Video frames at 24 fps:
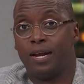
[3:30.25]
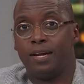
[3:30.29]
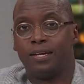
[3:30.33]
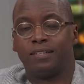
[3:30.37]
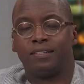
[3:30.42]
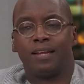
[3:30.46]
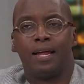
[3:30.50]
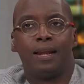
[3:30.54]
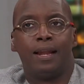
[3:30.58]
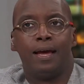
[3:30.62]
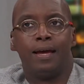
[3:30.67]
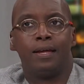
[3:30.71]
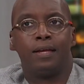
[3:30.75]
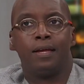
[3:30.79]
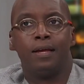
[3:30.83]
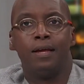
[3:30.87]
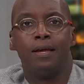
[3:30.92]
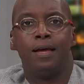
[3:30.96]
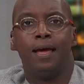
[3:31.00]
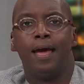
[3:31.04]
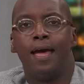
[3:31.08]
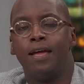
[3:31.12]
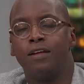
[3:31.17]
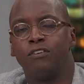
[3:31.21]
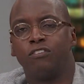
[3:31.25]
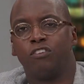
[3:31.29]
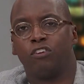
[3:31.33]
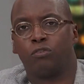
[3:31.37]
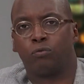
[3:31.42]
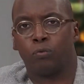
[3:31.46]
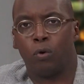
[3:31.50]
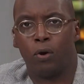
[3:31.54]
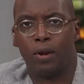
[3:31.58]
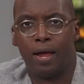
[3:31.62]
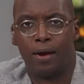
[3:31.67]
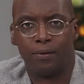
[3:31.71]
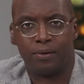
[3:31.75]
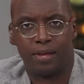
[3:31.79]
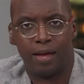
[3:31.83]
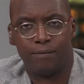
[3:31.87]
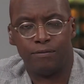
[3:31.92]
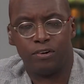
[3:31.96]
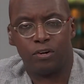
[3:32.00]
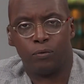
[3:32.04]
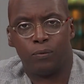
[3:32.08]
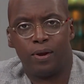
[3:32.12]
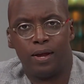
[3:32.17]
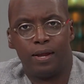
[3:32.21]
It's not like, hey, you can just roll out
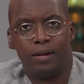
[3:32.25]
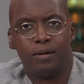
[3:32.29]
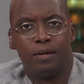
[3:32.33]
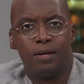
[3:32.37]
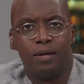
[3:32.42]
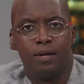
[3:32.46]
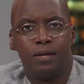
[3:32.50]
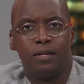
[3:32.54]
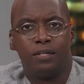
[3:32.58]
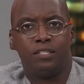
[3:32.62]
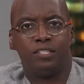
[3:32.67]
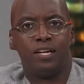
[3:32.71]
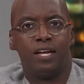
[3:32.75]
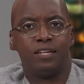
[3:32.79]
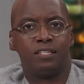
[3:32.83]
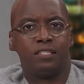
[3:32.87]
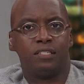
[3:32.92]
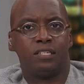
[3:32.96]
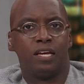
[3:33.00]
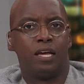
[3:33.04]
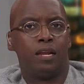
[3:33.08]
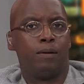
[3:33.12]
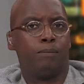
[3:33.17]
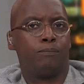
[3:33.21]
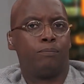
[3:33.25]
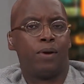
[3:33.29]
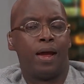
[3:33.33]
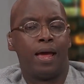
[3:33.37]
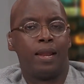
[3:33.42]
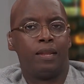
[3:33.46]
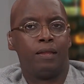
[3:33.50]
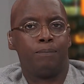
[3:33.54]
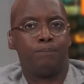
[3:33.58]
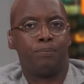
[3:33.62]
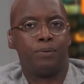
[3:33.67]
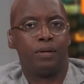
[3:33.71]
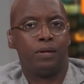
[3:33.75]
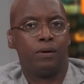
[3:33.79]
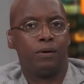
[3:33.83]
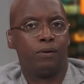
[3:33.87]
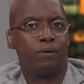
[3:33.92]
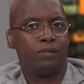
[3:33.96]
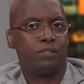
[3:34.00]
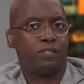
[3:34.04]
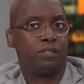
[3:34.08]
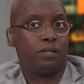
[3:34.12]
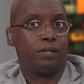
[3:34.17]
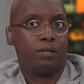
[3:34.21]
Kevin Durant, Jayson Tatum, Bradley Beal,
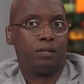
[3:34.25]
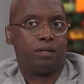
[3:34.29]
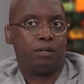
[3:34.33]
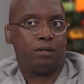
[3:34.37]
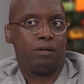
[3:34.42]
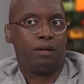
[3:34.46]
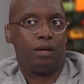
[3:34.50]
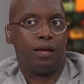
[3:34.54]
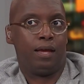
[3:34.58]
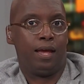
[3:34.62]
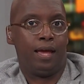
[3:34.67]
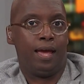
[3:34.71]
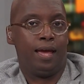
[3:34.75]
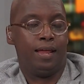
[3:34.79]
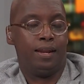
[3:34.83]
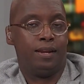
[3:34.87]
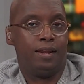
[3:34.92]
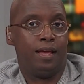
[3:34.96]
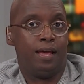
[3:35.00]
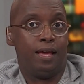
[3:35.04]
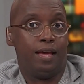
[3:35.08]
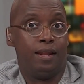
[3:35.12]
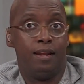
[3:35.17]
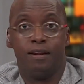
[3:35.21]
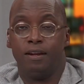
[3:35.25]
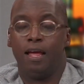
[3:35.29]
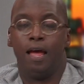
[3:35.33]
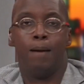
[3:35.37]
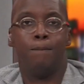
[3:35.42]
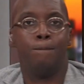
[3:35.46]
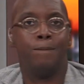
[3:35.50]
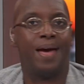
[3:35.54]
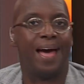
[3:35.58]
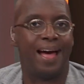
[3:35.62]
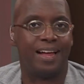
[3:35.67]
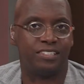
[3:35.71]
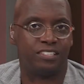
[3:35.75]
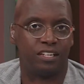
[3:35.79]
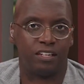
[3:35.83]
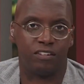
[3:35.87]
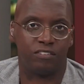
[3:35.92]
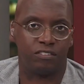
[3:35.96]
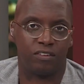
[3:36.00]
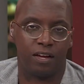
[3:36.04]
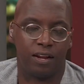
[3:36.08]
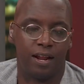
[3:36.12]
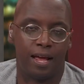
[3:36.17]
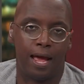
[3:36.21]
and and, and, and magic
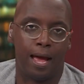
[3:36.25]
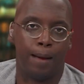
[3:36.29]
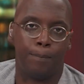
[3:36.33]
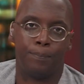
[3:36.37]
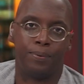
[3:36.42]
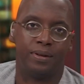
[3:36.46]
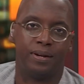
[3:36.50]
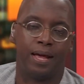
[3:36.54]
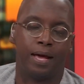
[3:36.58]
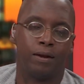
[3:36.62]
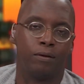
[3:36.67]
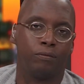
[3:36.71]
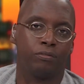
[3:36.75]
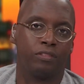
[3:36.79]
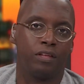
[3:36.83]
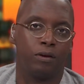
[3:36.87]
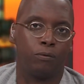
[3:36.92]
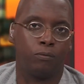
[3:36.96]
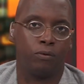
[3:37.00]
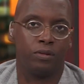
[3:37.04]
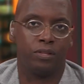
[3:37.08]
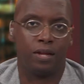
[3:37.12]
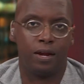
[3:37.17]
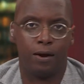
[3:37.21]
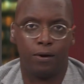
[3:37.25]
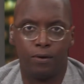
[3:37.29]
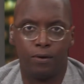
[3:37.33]
is going to happen. I don't think we're there